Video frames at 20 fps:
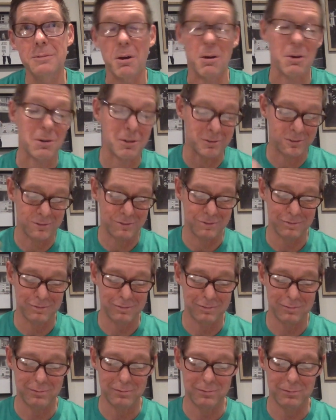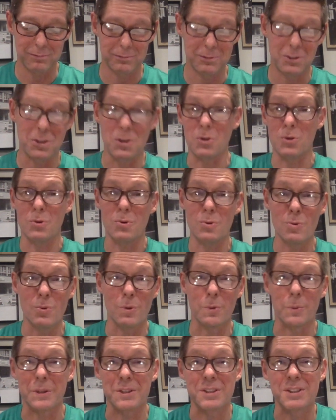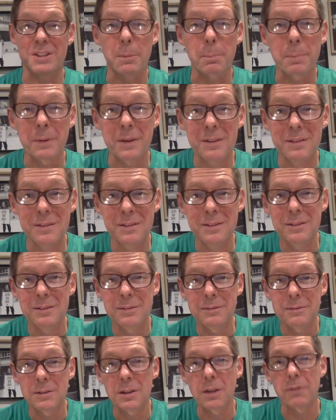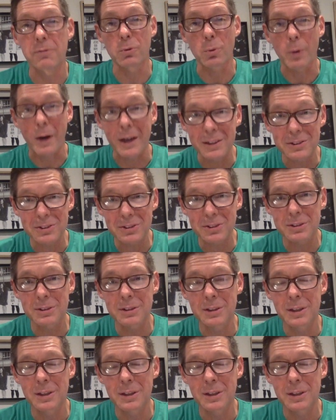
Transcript: aren't you a recipient of grace?